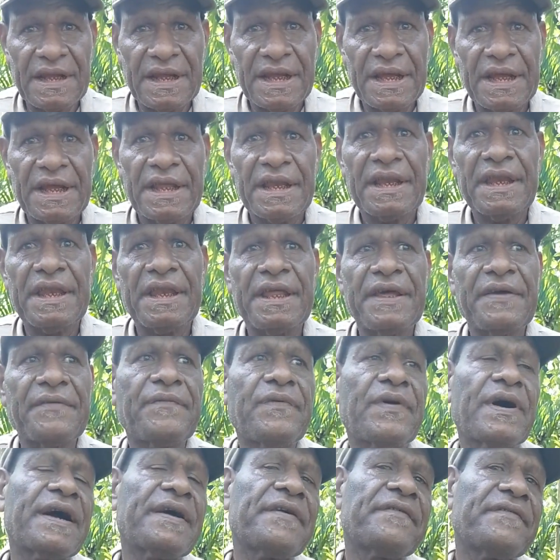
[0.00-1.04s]
Day 5
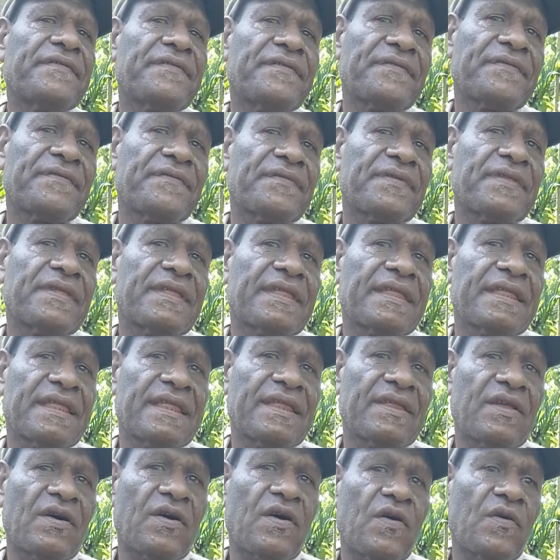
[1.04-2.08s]

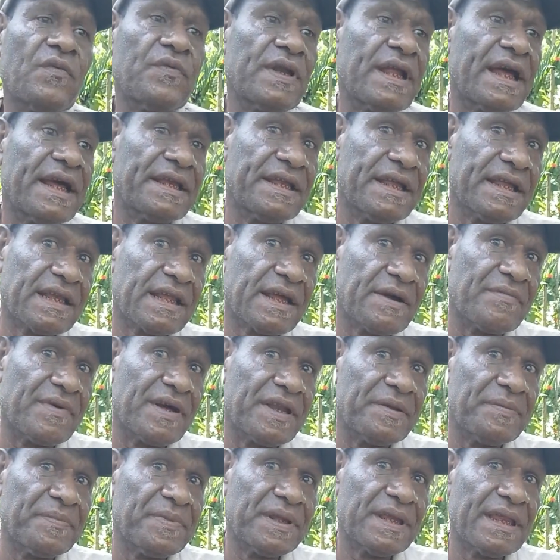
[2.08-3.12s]
overnight at Kamanimbit
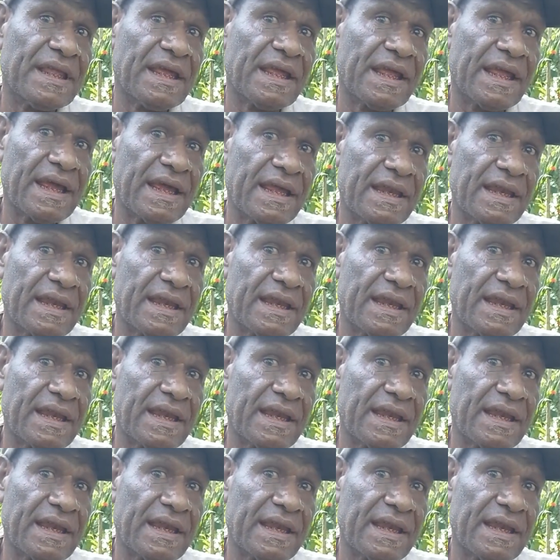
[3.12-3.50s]
again.